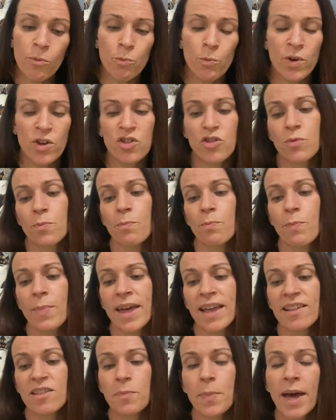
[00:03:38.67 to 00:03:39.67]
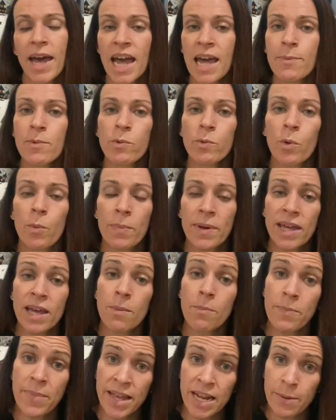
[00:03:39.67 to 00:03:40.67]
which means payment will be a
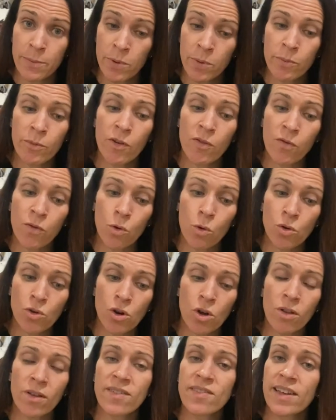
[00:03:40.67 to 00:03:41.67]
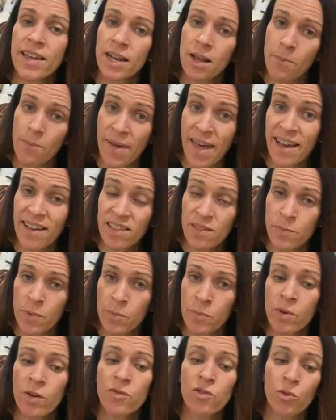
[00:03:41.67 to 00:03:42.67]
minimum of $4 and a
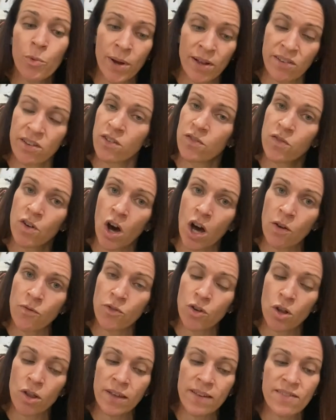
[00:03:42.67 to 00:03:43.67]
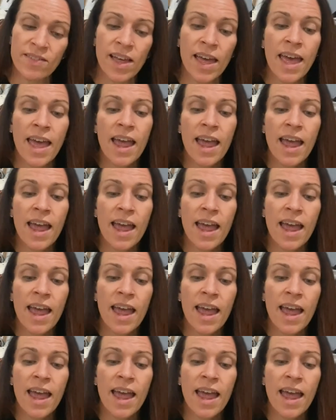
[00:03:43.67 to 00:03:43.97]
maximum of $25.